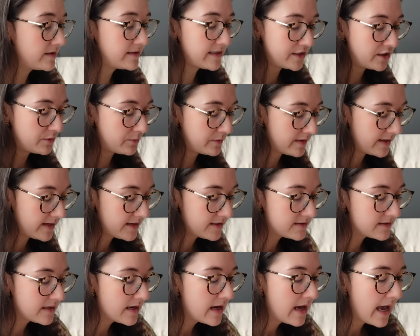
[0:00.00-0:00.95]
continued with
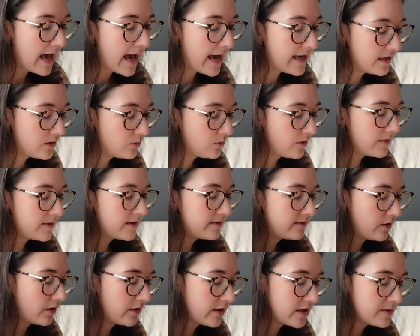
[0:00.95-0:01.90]
this. I know that this
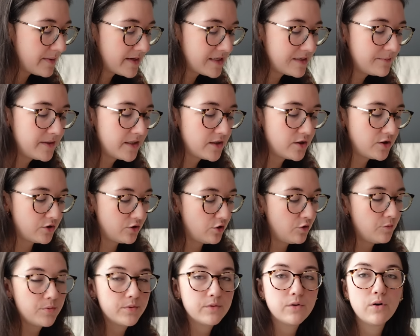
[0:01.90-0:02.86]
yarn is meant to be a
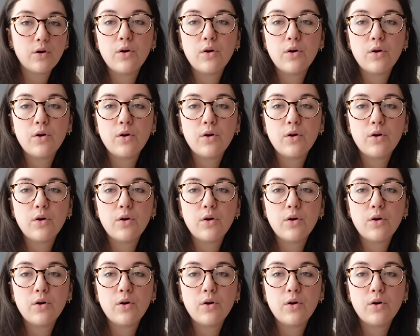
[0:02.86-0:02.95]
dupe